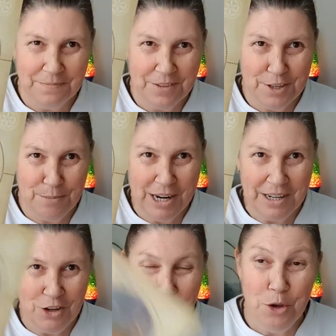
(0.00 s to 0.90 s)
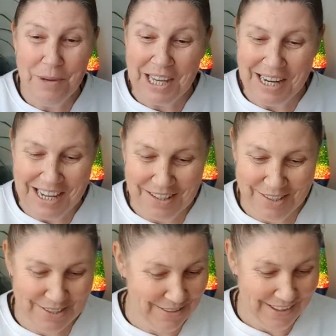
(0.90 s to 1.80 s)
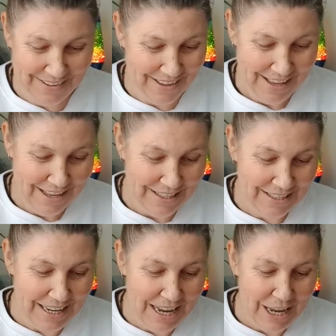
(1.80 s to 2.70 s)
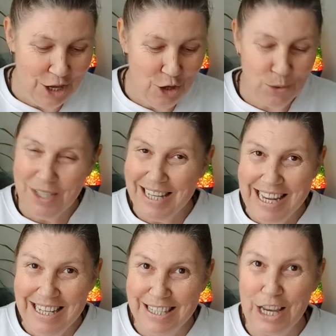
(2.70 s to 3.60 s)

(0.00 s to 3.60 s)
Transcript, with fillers: Spring. New beginnings. See your seeds